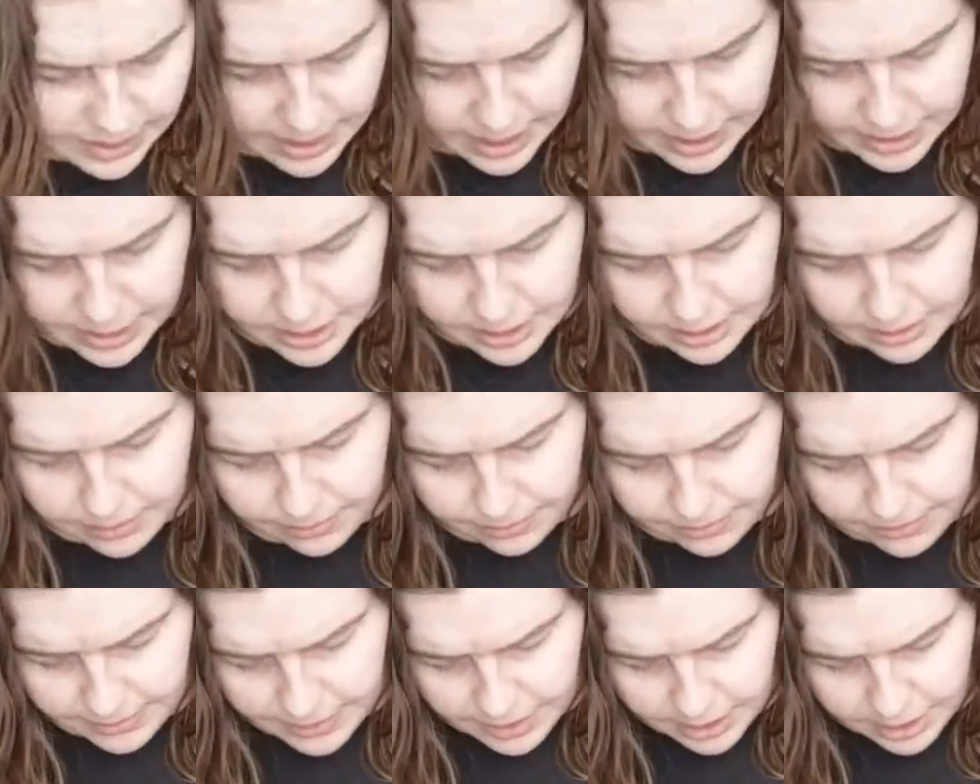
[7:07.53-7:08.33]
I just
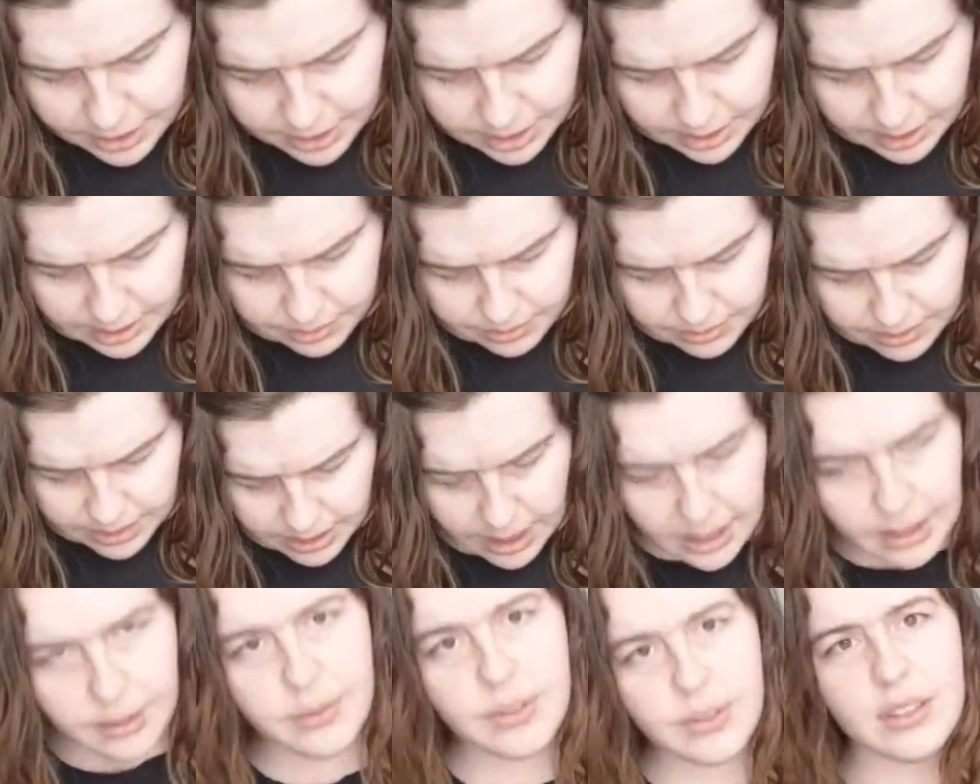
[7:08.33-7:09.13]
finish it when
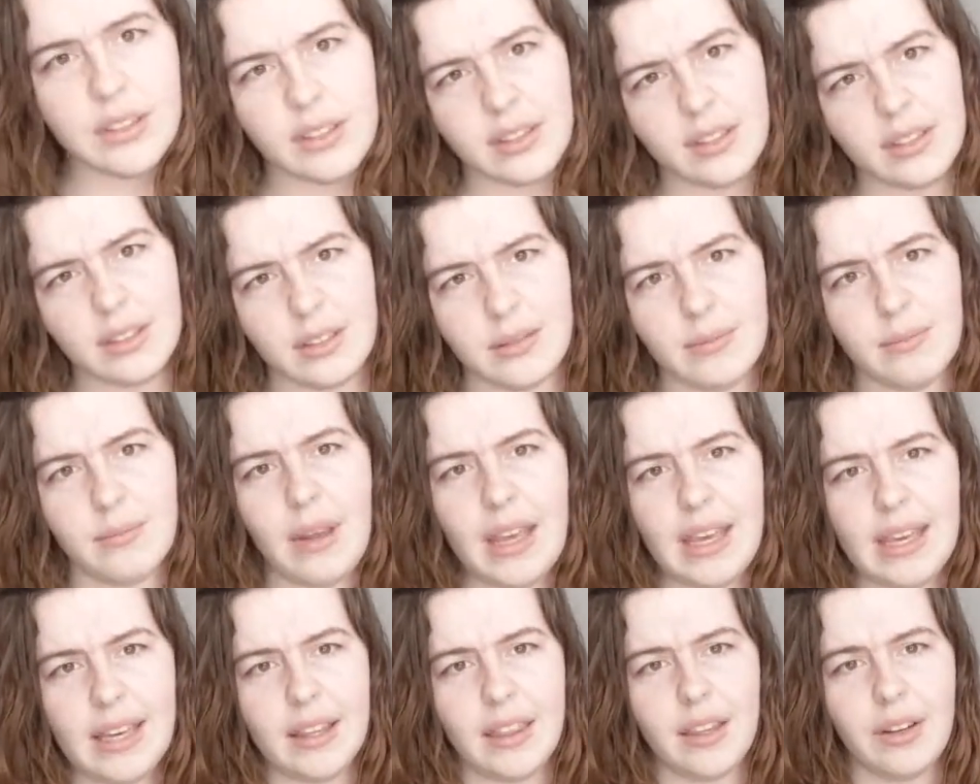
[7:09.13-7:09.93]
I was
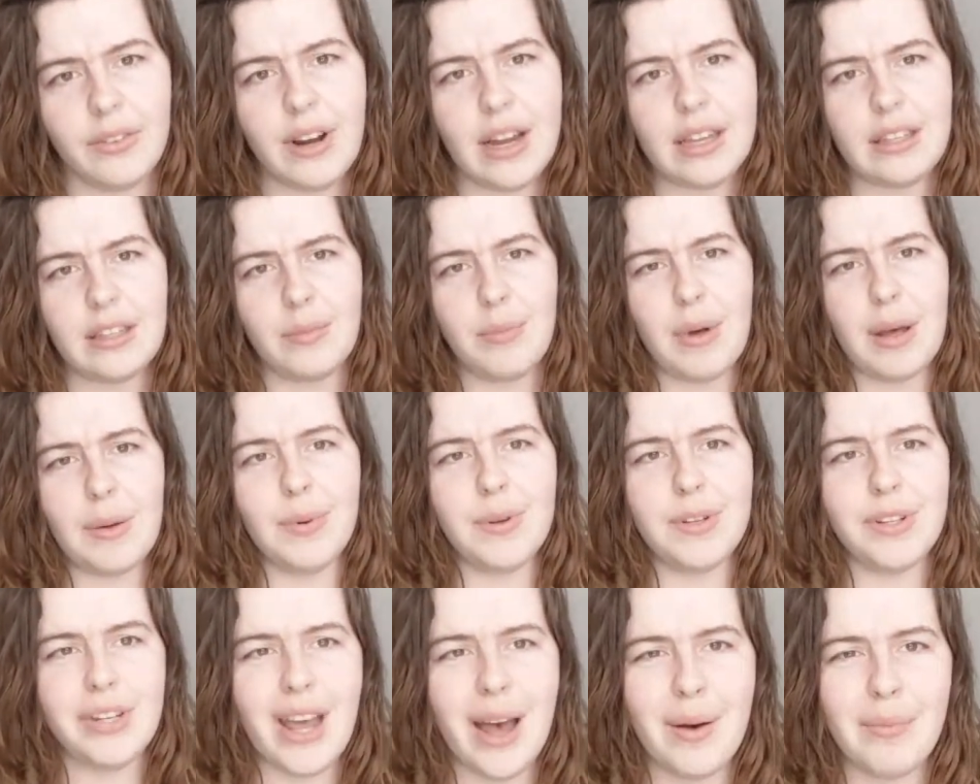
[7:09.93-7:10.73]
making the rest of my
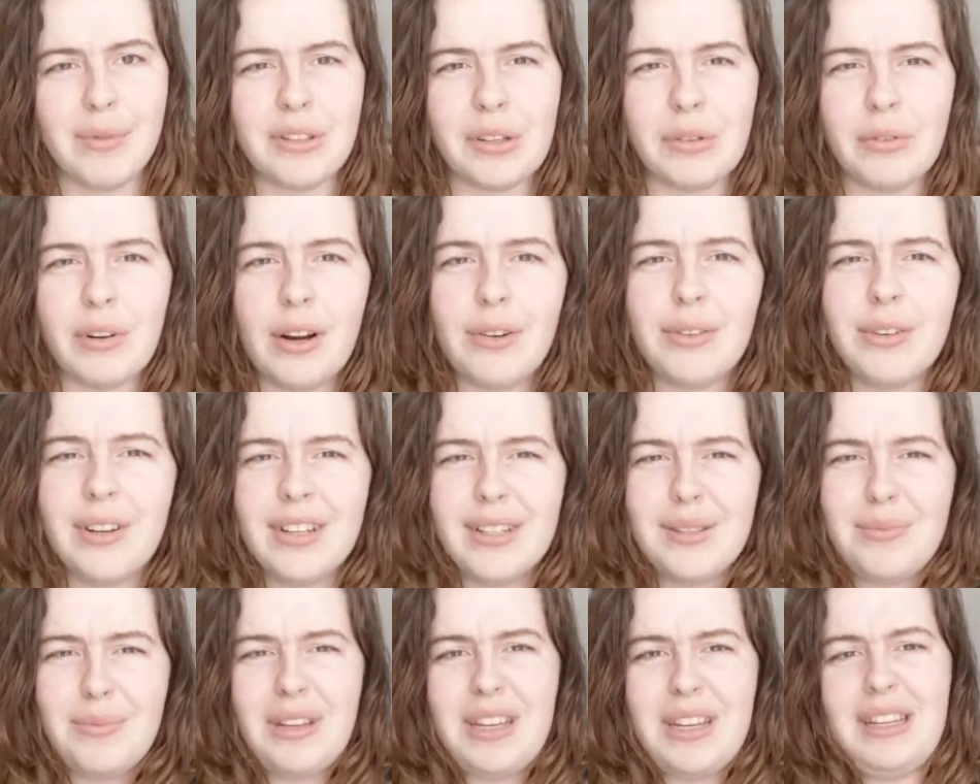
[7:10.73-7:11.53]
pajamas around
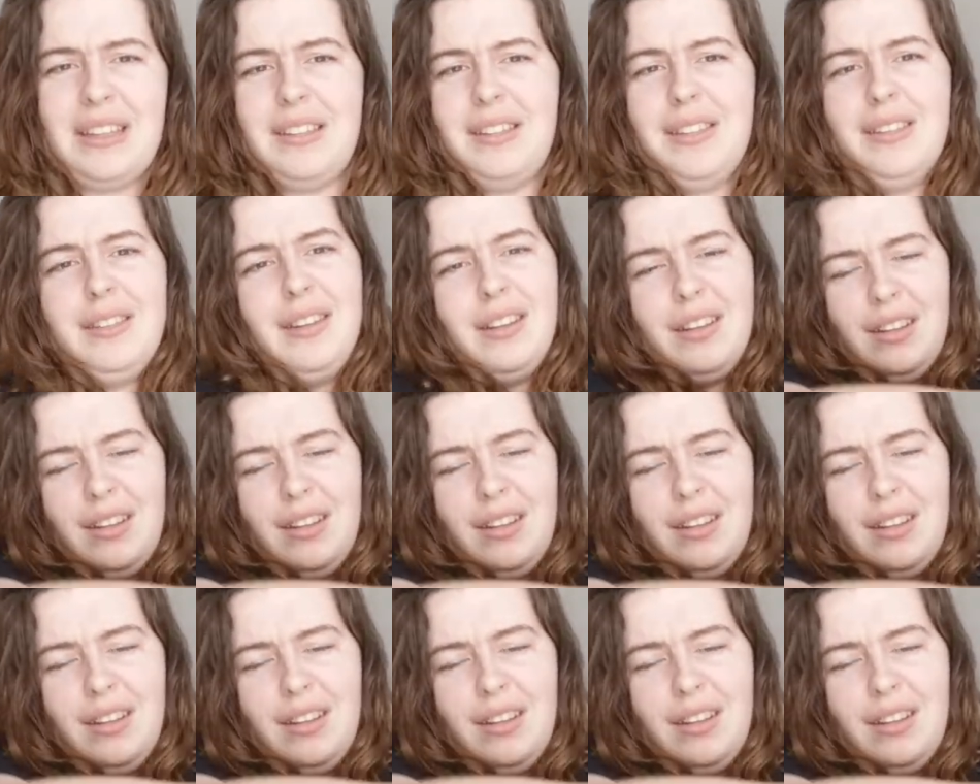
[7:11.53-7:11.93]
Christmas?